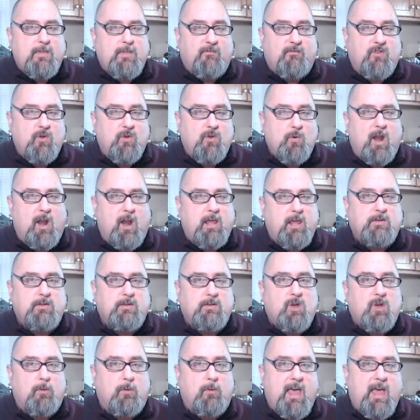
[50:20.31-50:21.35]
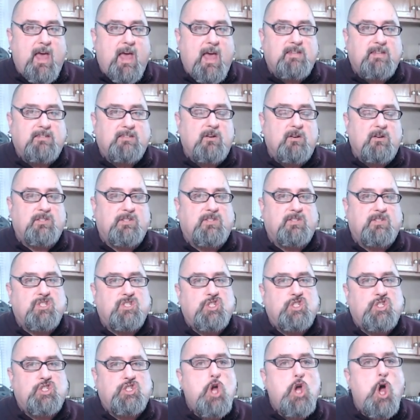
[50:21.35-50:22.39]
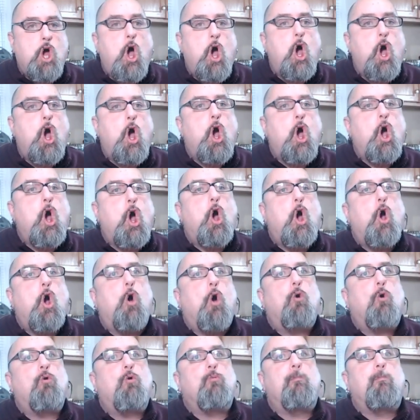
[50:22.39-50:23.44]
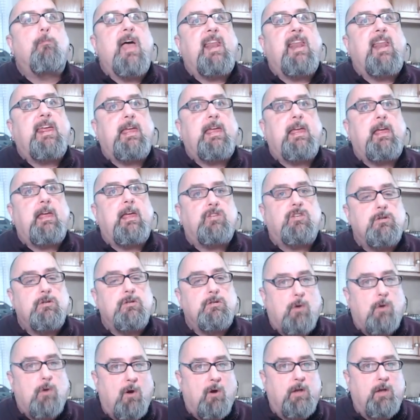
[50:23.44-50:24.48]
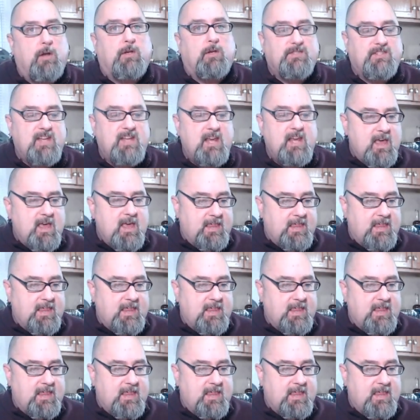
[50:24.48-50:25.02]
If you want to use OBS, there's so many tutorials.